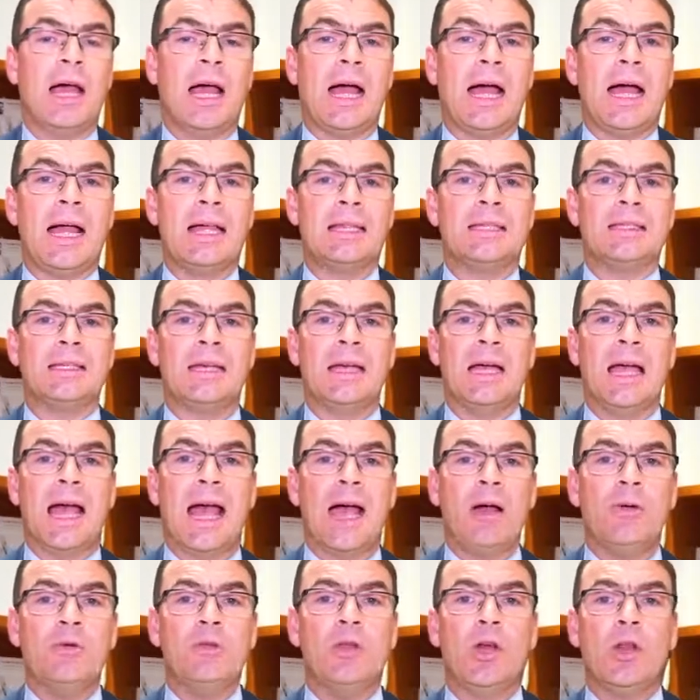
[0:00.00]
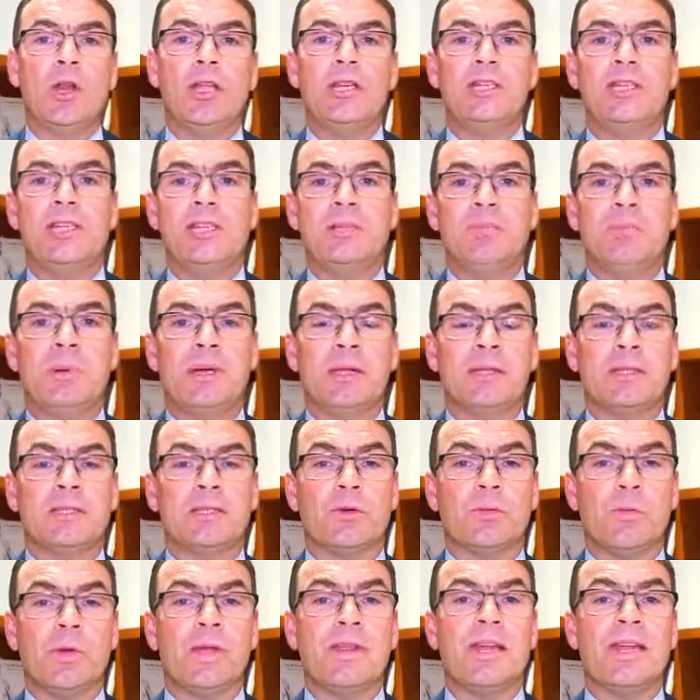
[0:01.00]
and how knowledge is
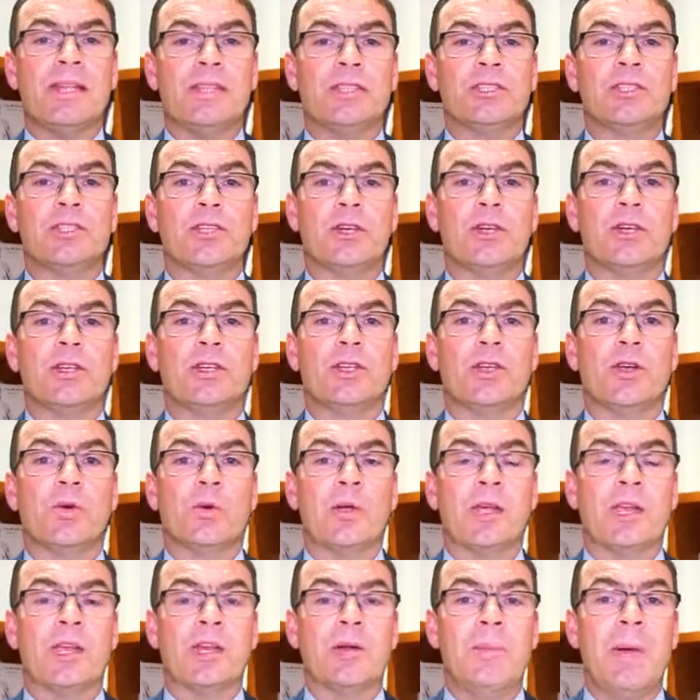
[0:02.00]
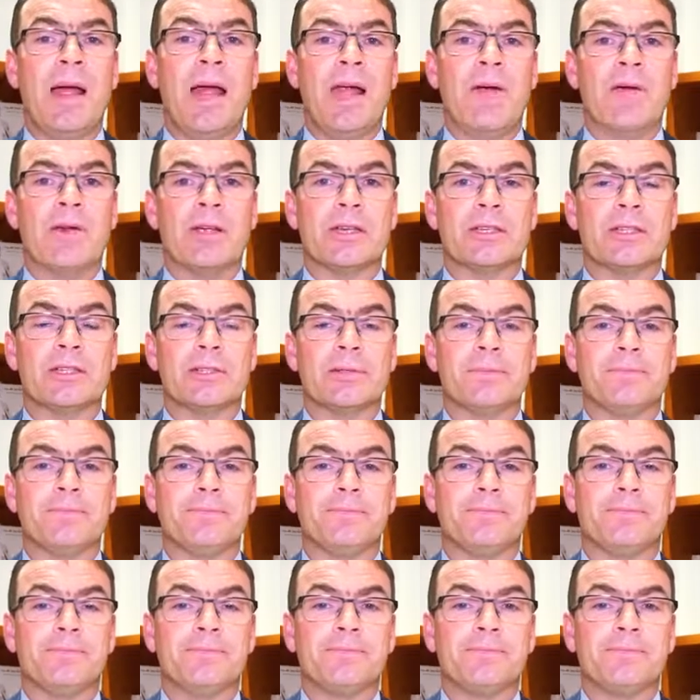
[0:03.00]
built within certain curriculum areas.